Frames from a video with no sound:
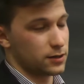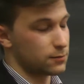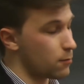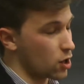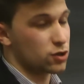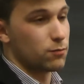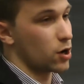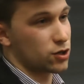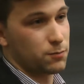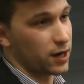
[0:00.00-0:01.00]

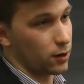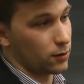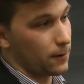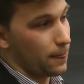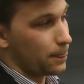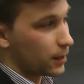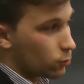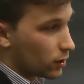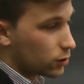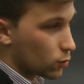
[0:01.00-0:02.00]
much bigger than
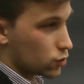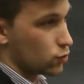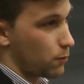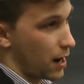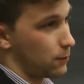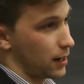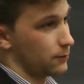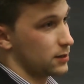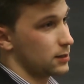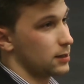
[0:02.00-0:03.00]
what those two
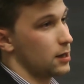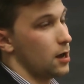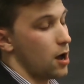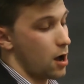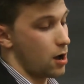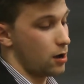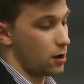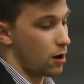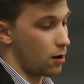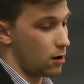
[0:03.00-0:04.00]
pipelines
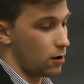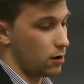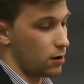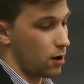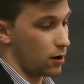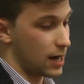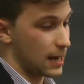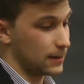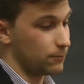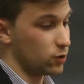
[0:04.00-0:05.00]
are
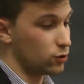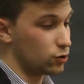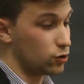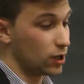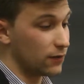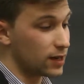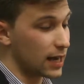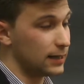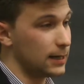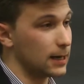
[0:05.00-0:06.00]
like. To give an
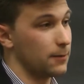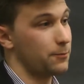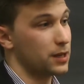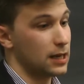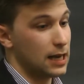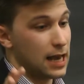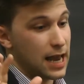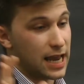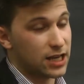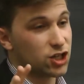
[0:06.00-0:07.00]
idea,
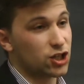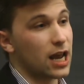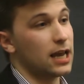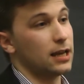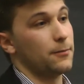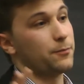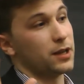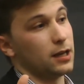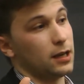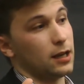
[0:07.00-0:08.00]
each day
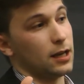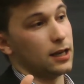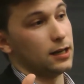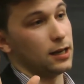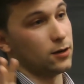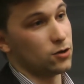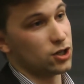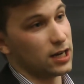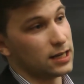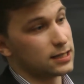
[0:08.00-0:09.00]
in
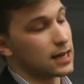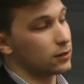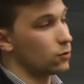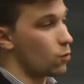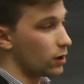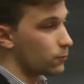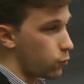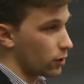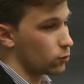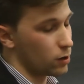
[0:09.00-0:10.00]
Energy East, that
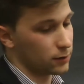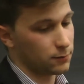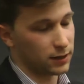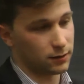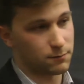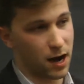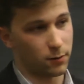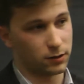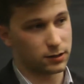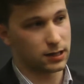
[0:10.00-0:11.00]
1.1 million
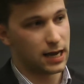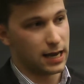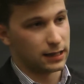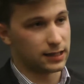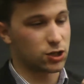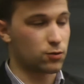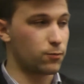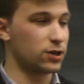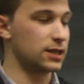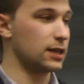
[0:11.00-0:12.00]
barrels, this
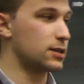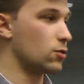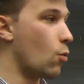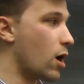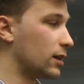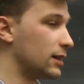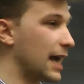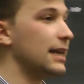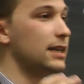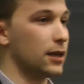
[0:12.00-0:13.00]
represents
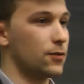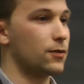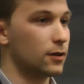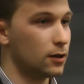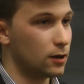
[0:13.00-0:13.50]
1/90th